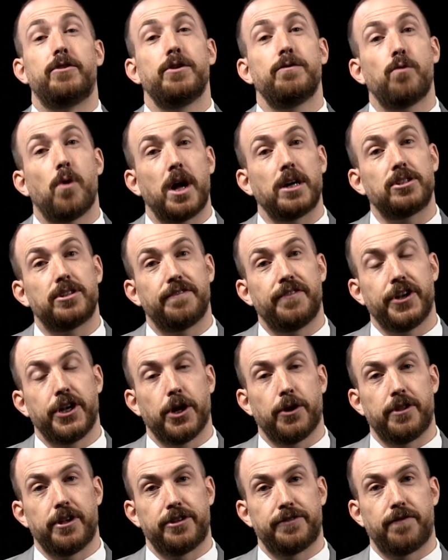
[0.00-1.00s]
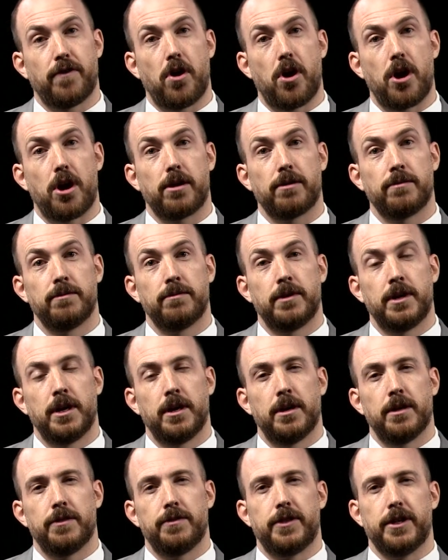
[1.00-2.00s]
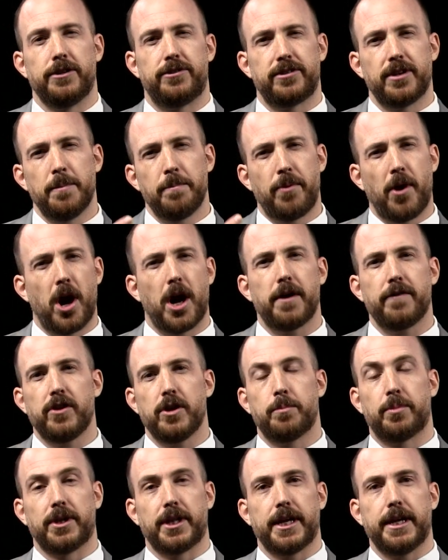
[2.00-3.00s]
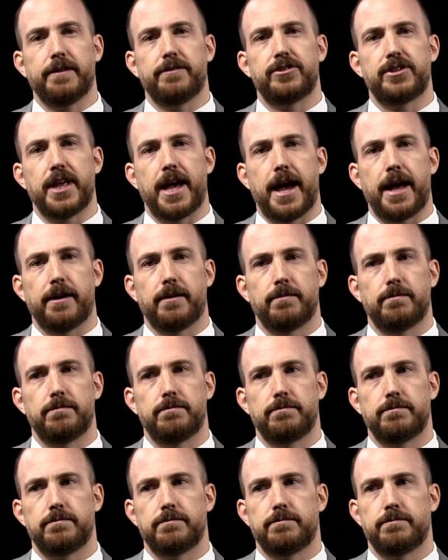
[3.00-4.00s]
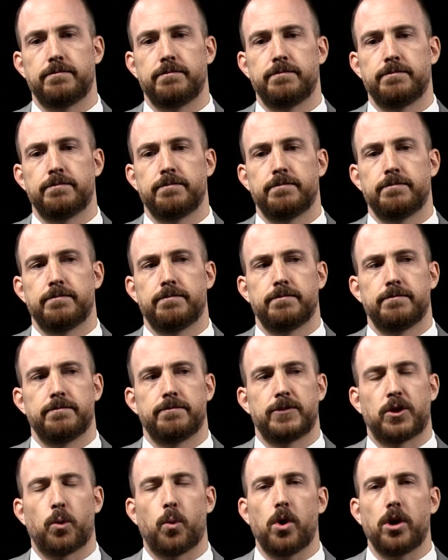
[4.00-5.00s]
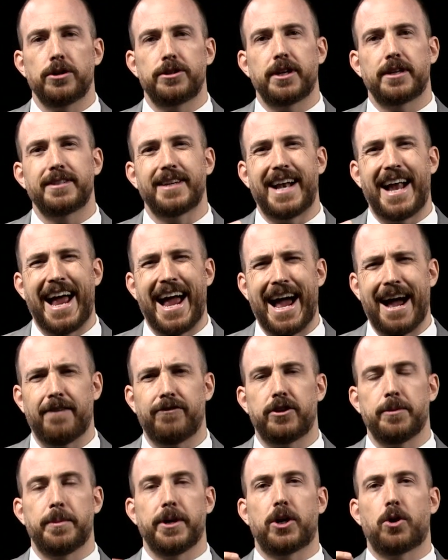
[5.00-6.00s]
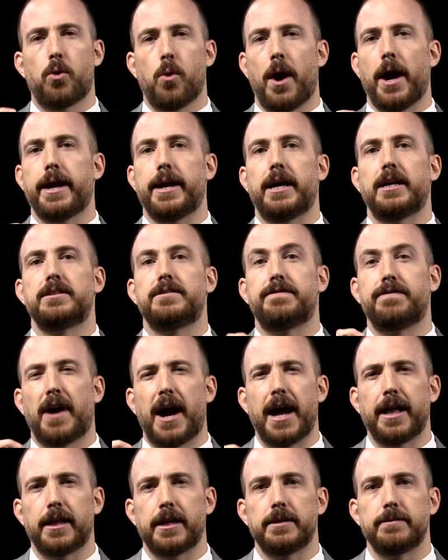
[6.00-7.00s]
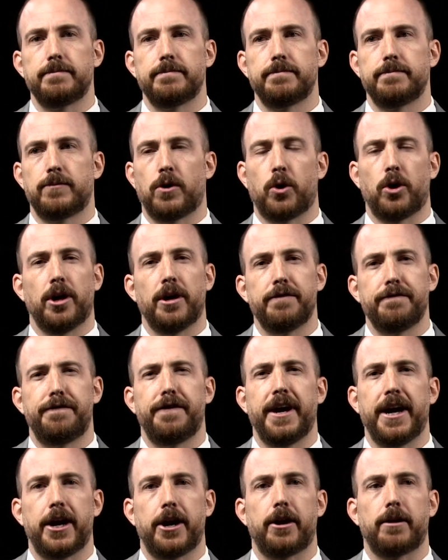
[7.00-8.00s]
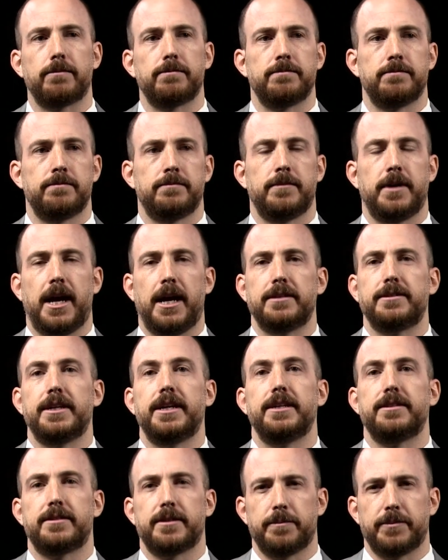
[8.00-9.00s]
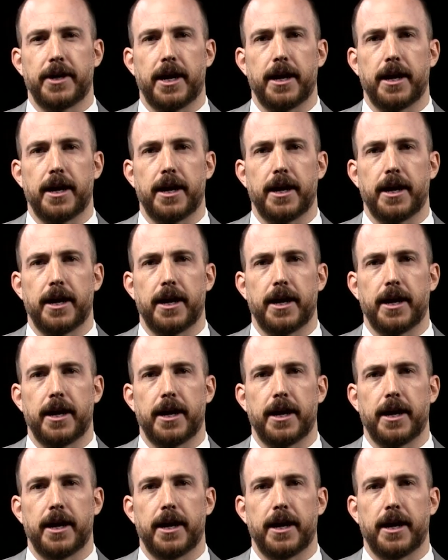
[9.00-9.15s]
If you've watched the video this far, then some part of you believes that the world doesn't have to be quite as violent or unfair as it is